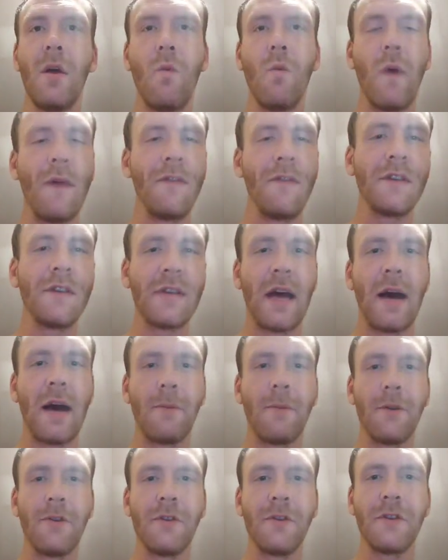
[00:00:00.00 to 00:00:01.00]
When this
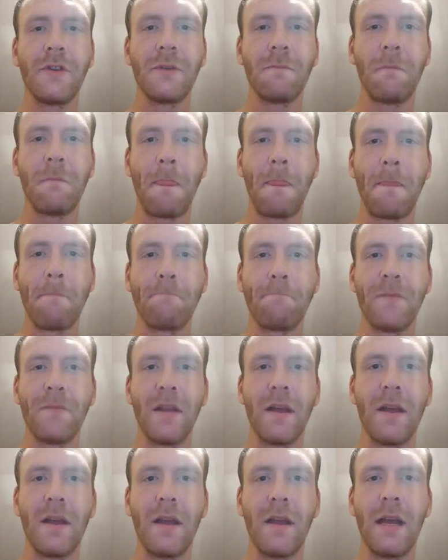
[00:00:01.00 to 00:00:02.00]
happens,
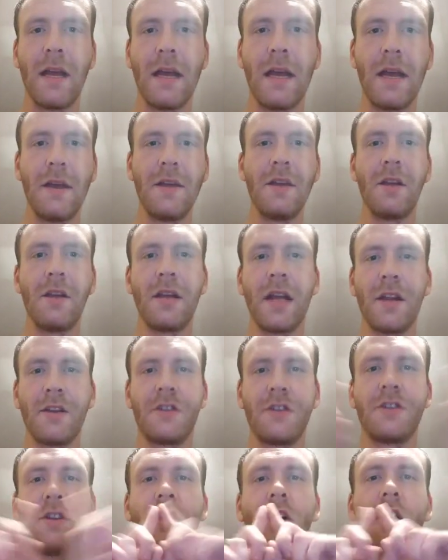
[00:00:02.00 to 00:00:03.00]
you'll get a
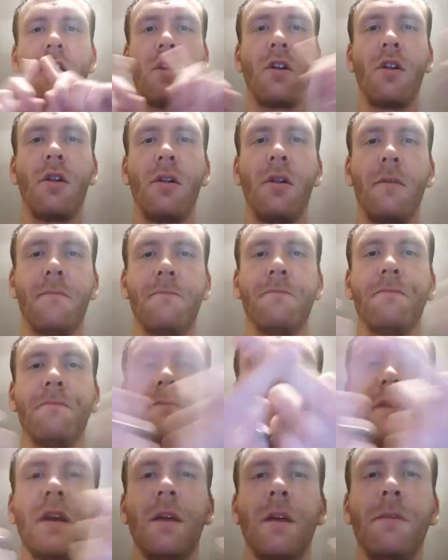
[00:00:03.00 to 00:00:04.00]
circle
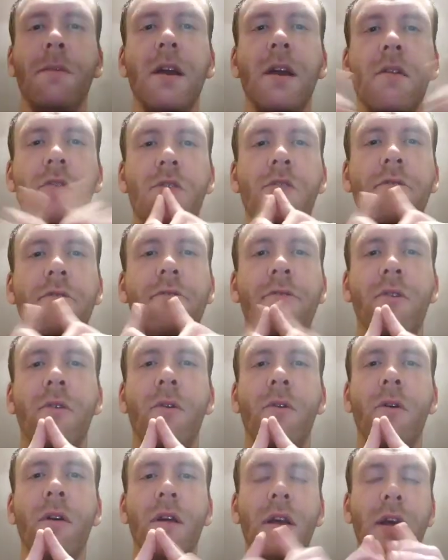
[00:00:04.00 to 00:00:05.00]
appear on the
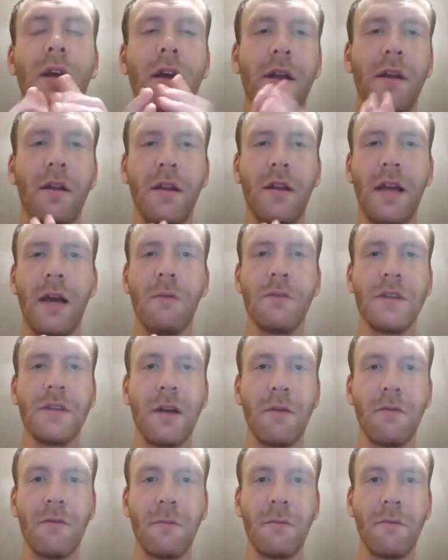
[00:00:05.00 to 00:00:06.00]
floor, and it'll count
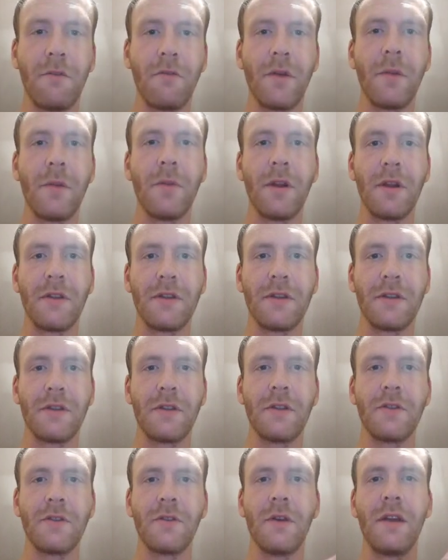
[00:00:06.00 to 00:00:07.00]
down from 3
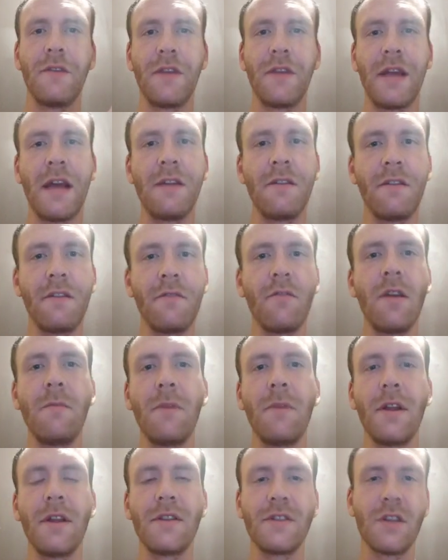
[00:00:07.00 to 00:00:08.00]
minutes. So at the end of 3
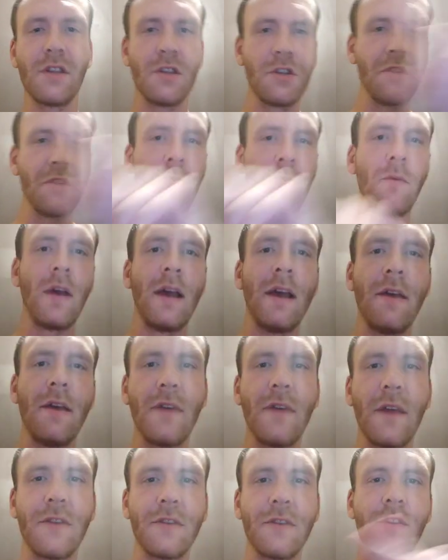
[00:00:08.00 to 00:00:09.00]
minutes, somewhere
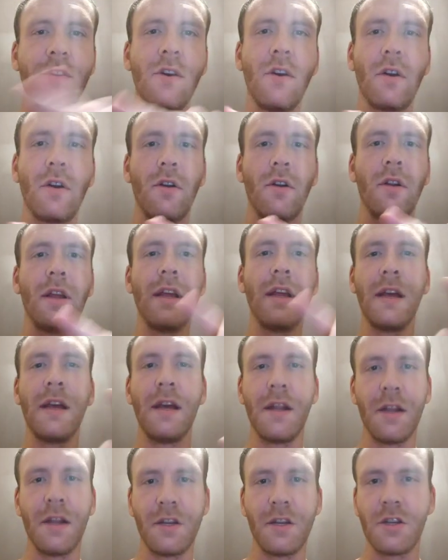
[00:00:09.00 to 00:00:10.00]
in that circle,
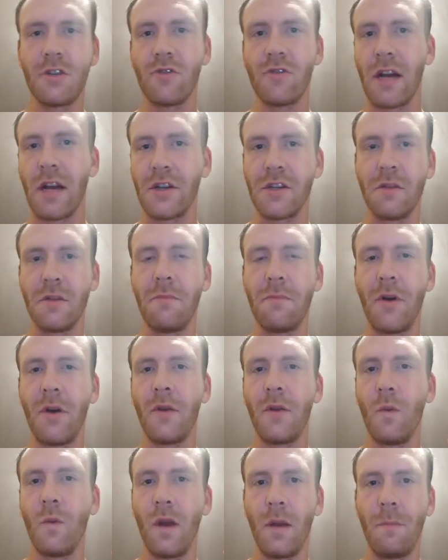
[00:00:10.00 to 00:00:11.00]
an extraction
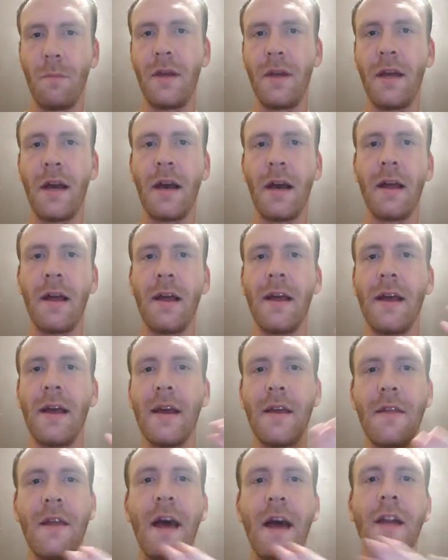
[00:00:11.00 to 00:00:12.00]
point will appear,
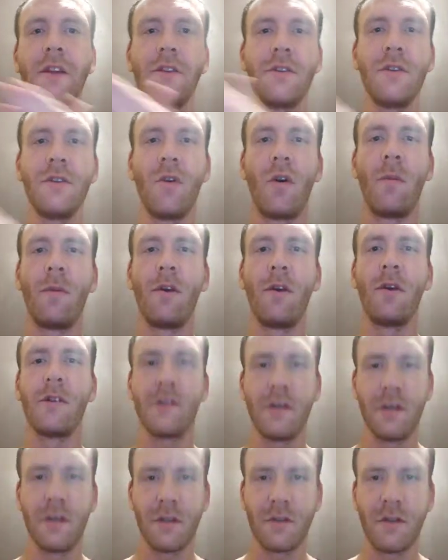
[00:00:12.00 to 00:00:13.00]
and that is your
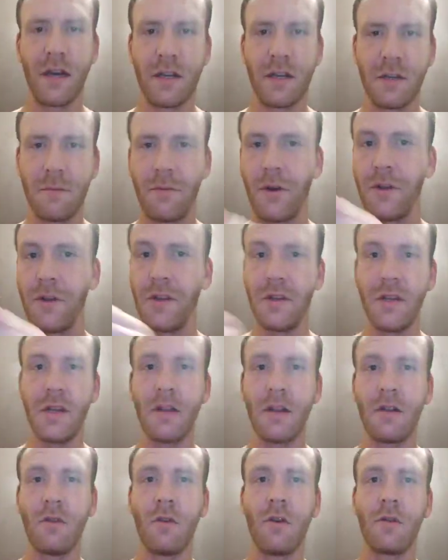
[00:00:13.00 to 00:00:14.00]
personal extraction point. You
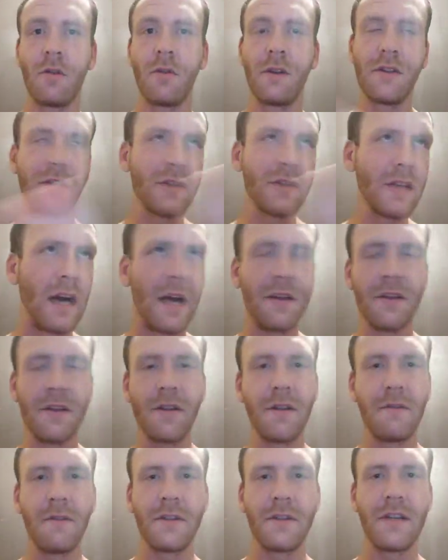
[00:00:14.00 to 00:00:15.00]
need to go to it, stand
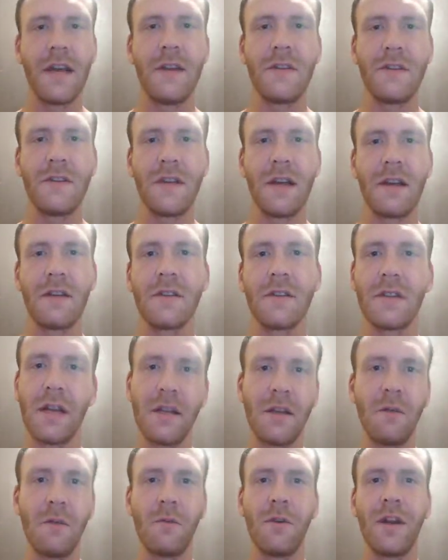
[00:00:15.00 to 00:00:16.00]
in it for 10 seconds
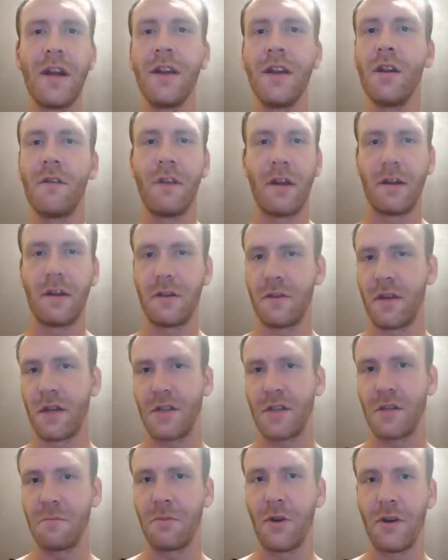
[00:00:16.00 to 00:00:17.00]
like you would any other
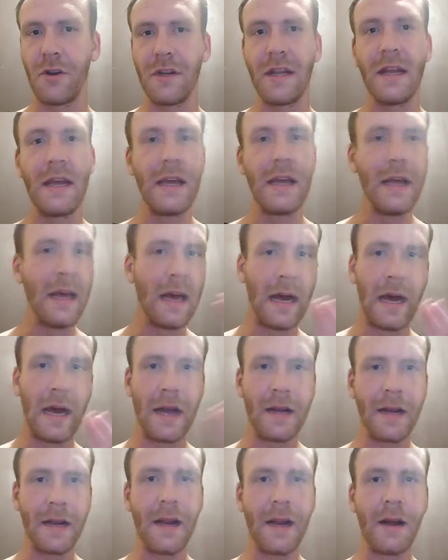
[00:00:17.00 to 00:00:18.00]
extraction point,
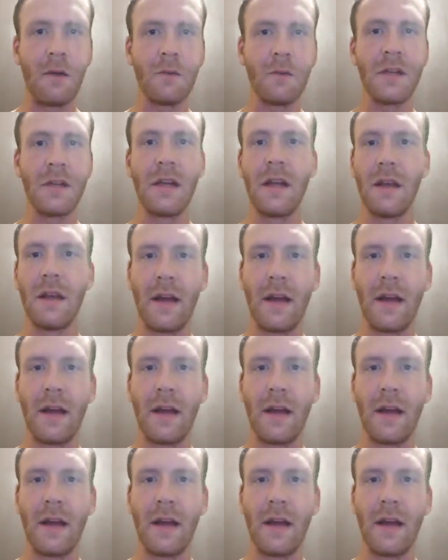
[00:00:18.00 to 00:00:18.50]
and get out.